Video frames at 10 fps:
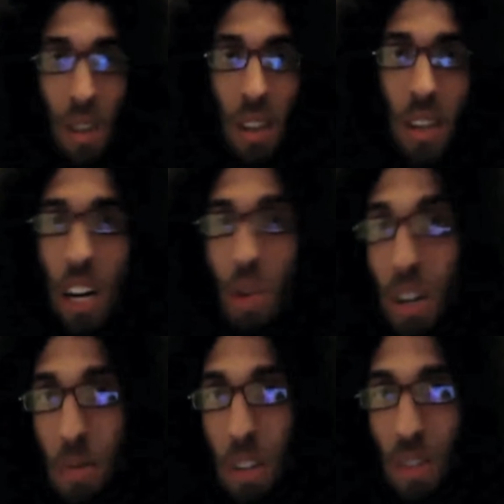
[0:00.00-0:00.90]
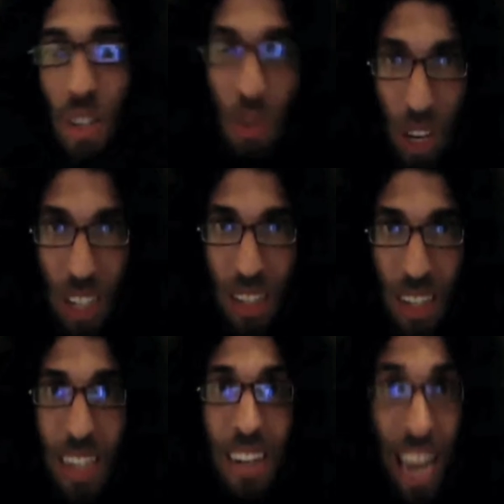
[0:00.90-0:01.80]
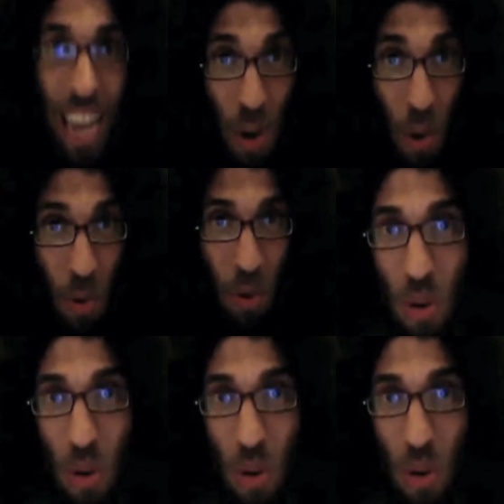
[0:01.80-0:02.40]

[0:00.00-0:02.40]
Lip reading: Got quite a bit of interest in a horror